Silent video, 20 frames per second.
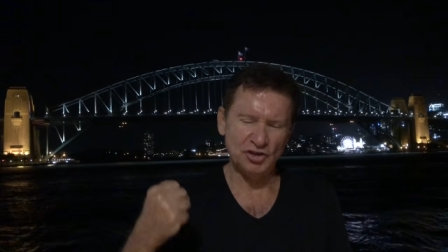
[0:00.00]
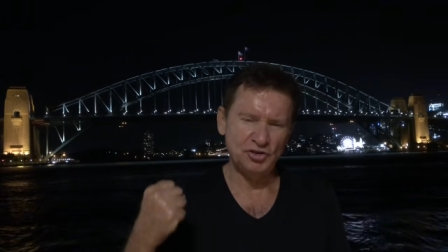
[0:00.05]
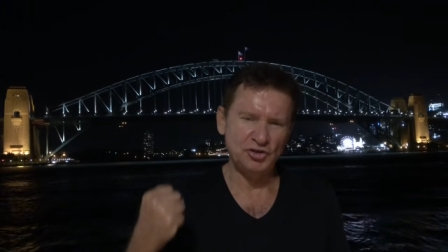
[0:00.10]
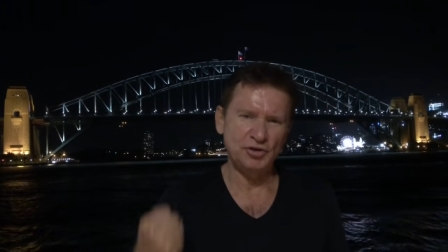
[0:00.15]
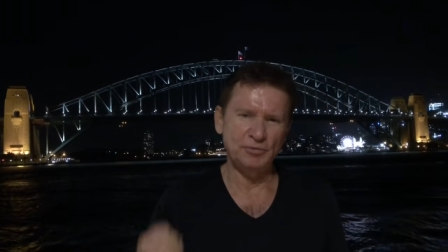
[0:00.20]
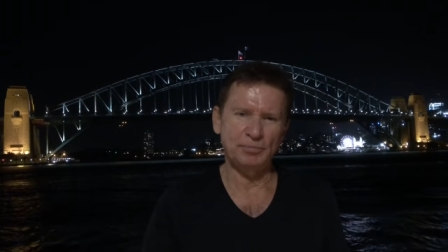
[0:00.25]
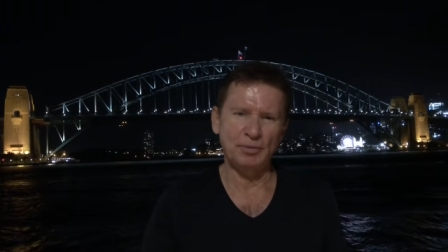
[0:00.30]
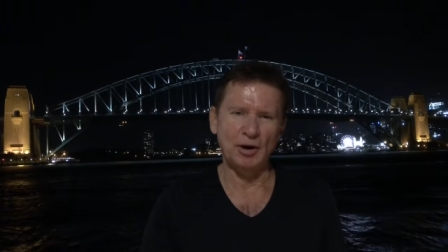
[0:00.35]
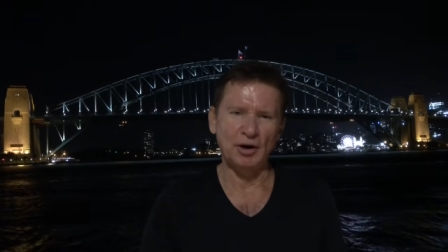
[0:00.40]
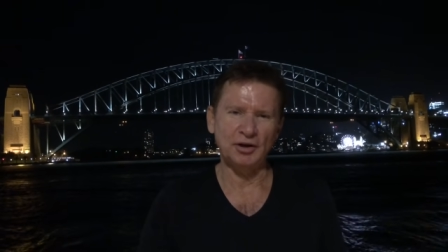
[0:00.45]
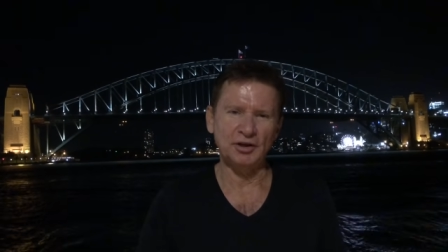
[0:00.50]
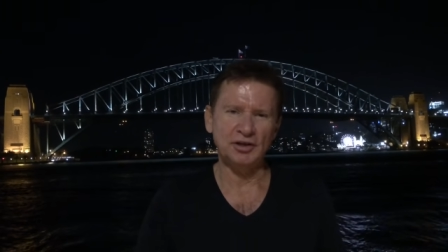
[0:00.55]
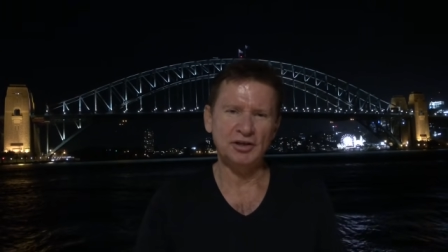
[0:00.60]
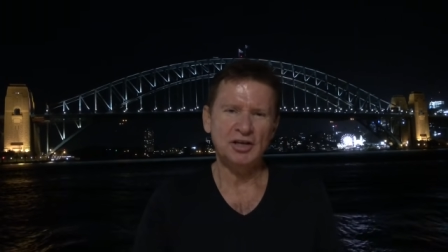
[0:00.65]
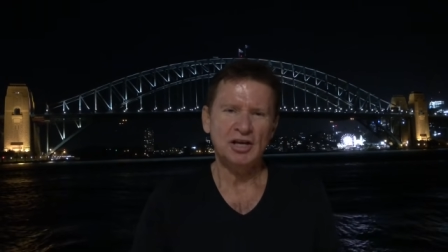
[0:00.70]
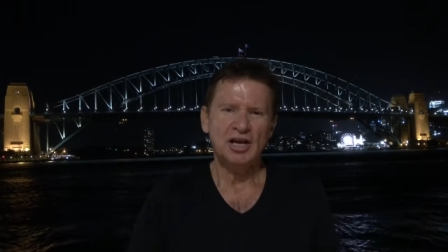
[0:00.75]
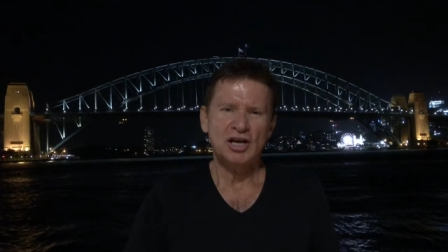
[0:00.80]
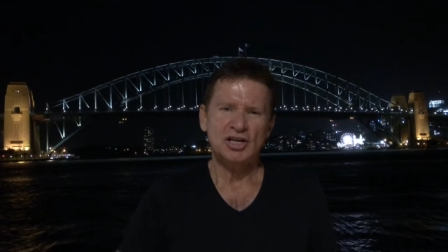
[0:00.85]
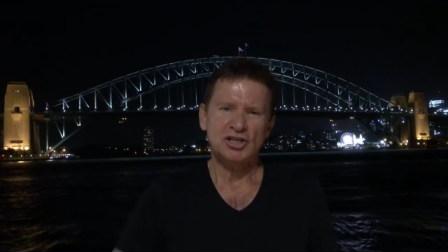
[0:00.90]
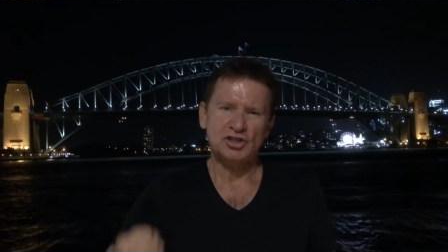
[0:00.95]
in your body.
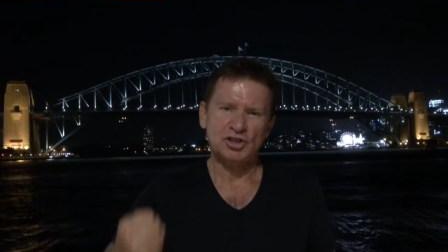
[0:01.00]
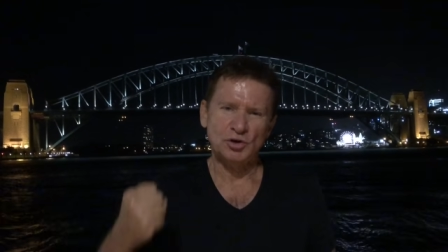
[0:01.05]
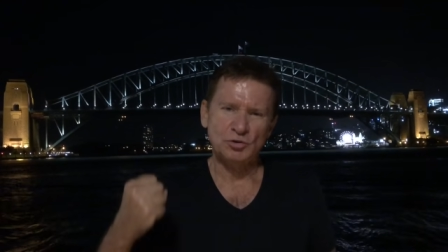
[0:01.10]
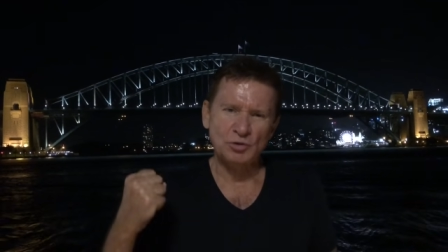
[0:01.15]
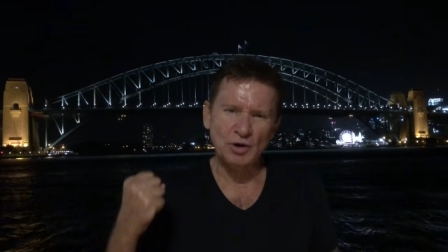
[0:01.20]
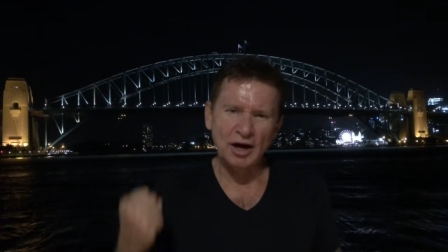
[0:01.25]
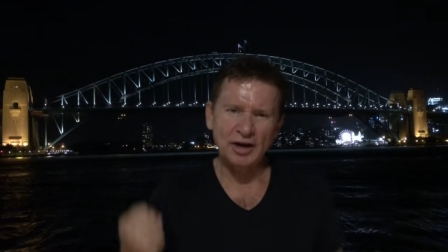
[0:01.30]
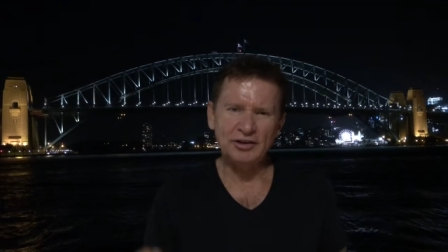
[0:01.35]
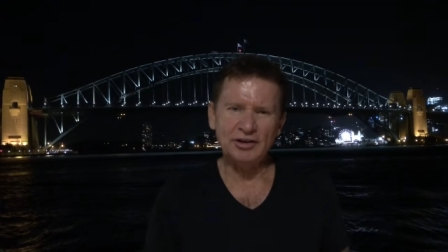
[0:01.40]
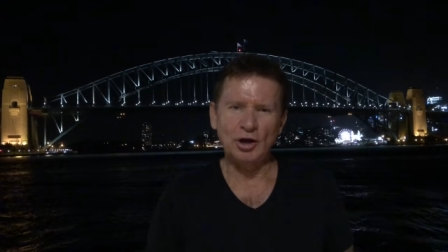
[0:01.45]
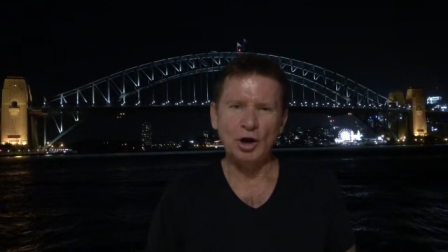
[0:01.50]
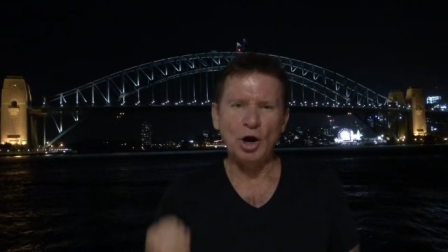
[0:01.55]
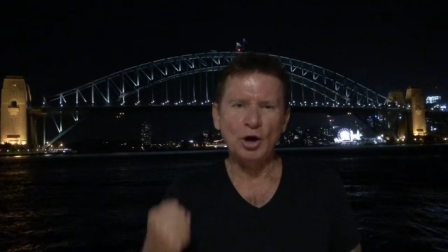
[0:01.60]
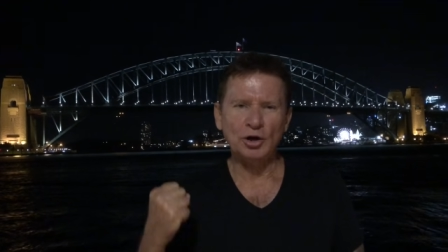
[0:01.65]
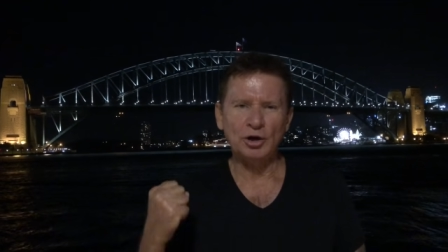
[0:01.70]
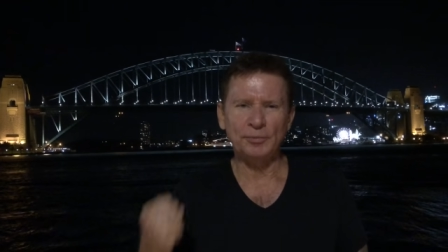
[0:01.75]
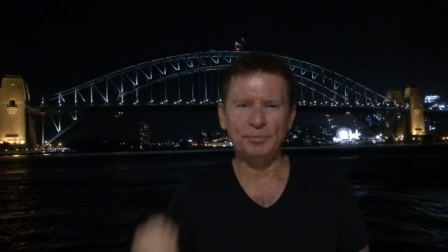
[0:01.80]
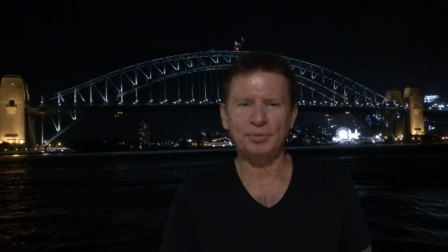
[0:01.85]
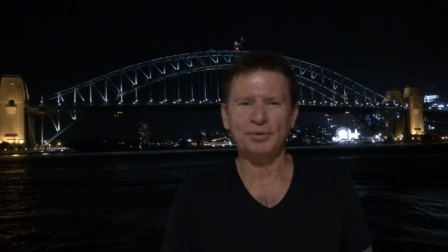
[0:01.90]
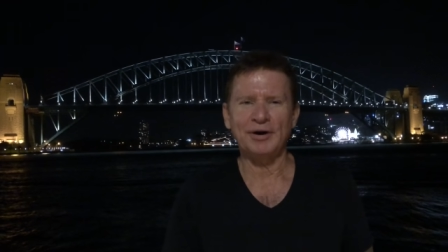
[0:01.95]
So right now,
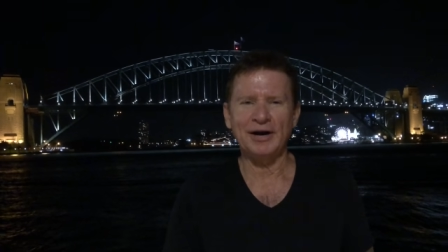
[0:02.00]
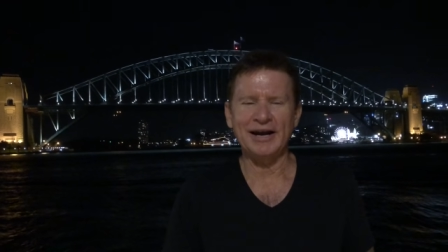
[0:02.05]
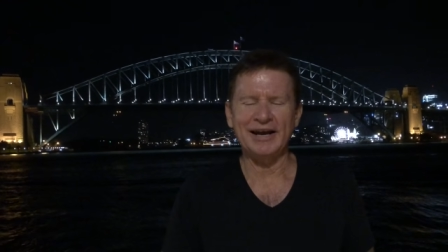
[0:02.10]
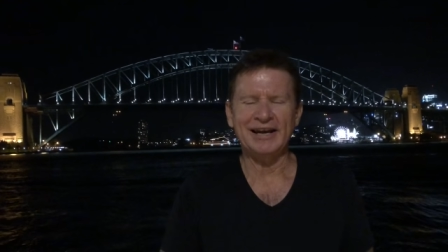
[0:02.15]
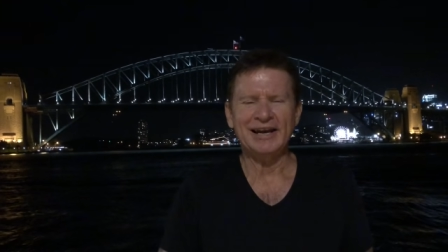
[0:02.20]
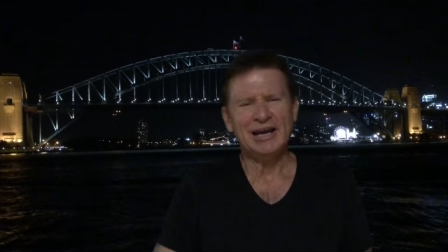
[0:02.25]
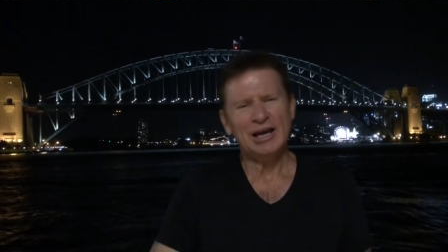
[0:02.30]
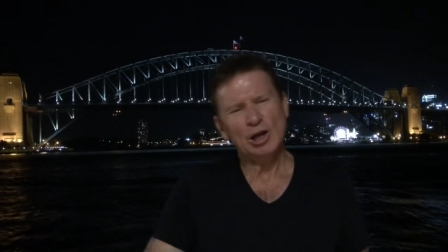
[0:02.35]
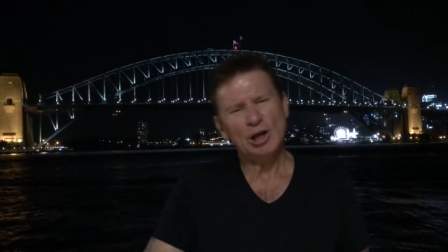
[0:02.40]
I'm going to pray.